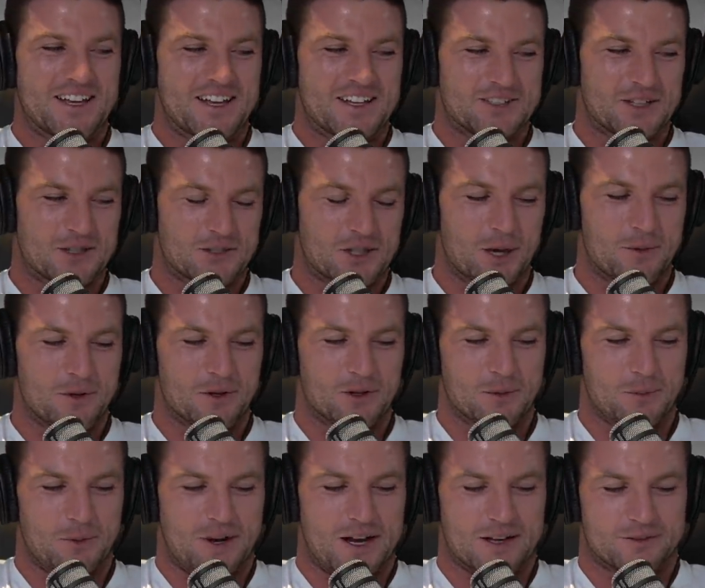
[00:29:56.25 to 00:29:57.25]
so Toby got
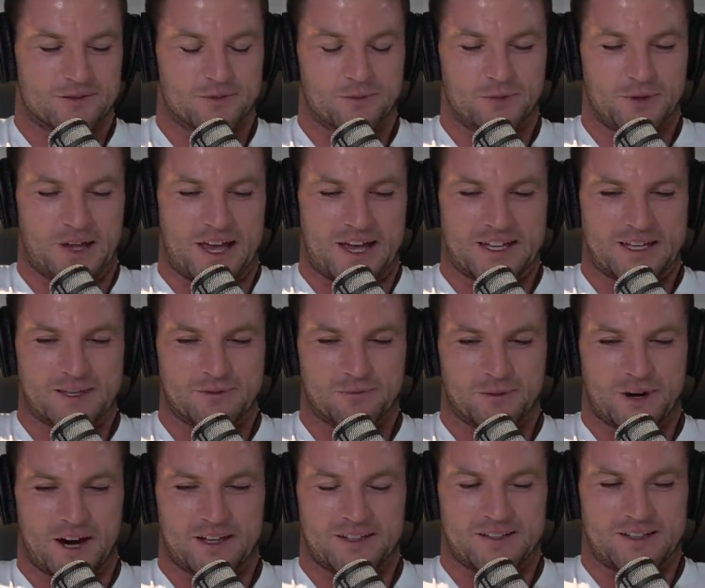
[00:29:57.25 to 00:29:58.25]
a pass from Blake,
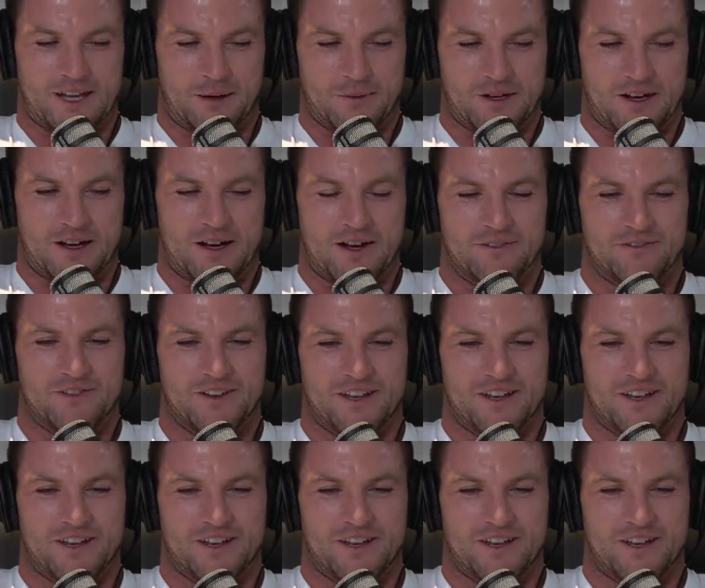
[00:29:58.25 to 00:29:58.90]
Brayley, dummy half,